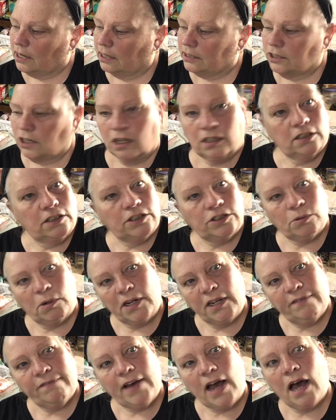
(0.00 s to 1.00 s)

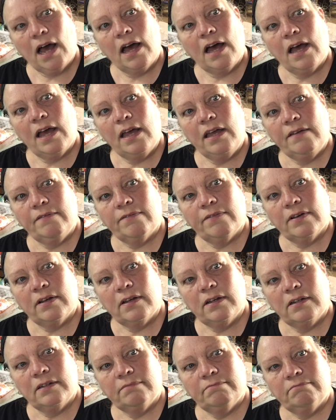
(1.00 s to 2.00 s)
$1.25.
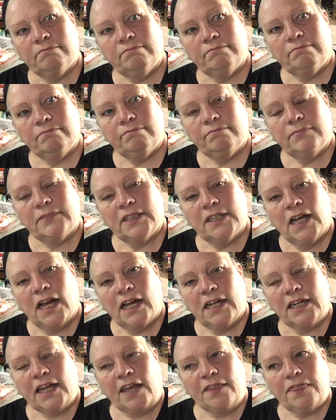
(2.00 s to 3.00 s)

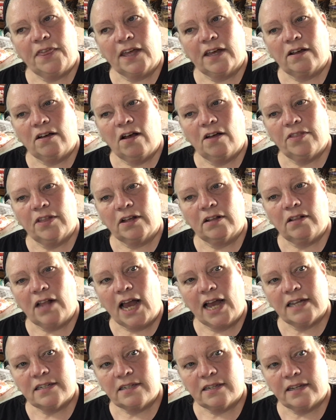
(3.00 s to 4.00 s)
And I think all the
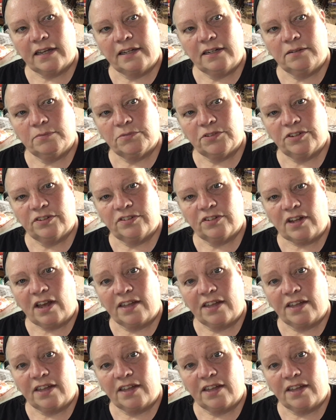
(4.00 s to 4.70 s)
glass items and stuff,